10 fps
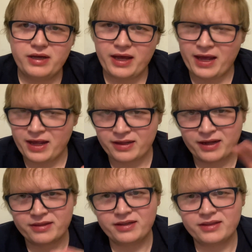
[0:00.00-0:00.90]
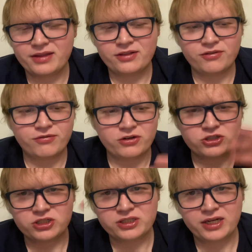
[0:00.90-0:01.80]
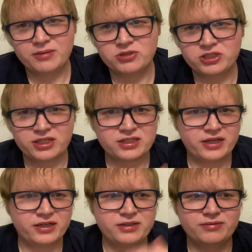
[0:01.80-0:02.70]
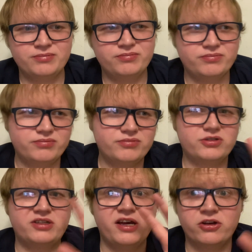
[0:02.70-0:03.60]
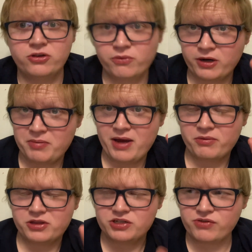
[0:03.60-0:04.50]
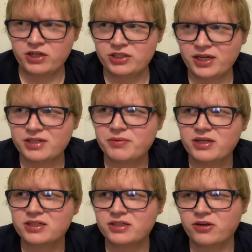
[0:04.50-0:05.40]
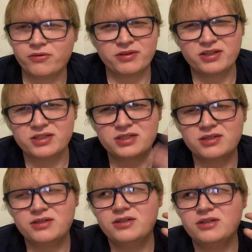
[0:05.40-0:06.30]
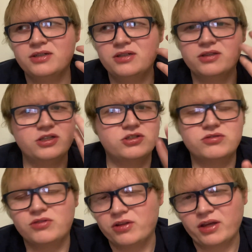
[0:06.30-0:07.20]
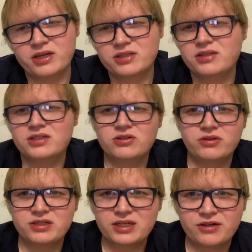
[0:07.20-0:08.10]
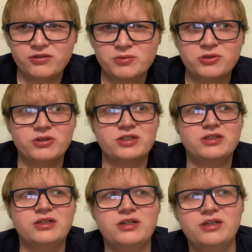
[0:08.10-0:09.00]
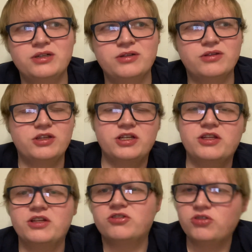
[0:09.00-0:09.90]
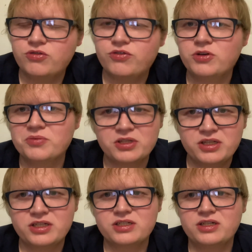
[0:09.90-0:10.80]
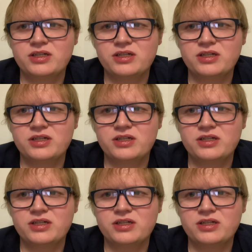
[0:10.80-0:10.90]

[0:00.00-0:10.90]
And I think that the first Shazam, just as like a telling you where I'm at with this franchise, basically, or with this, these, I guess this is only the second film, so this, the two films in this